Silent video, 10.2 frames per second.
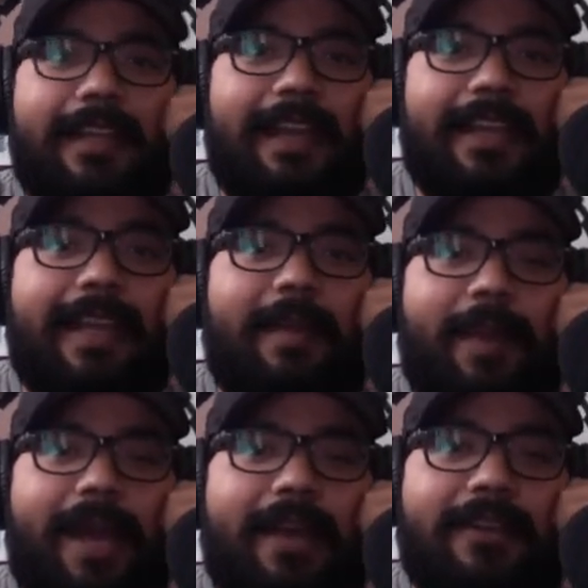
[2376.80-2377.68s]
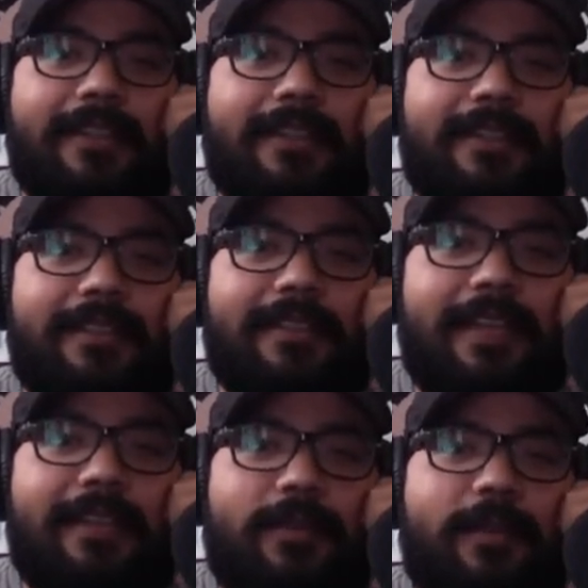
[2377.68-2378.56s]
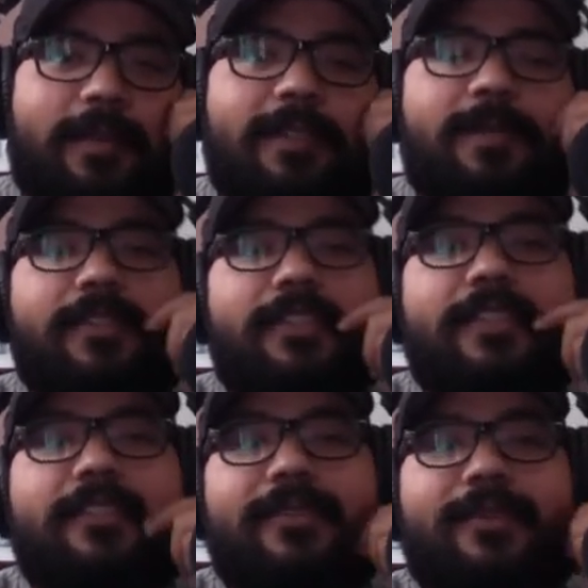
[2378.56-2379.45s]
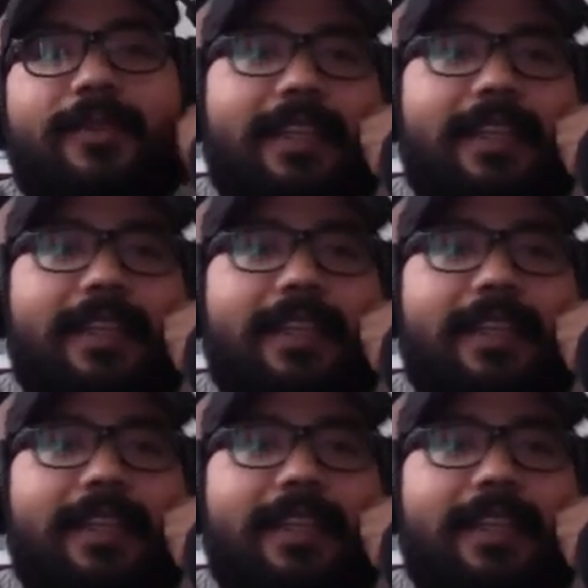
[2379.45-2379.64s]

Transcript: Yeah, and that pattern is like from this machine too. Like,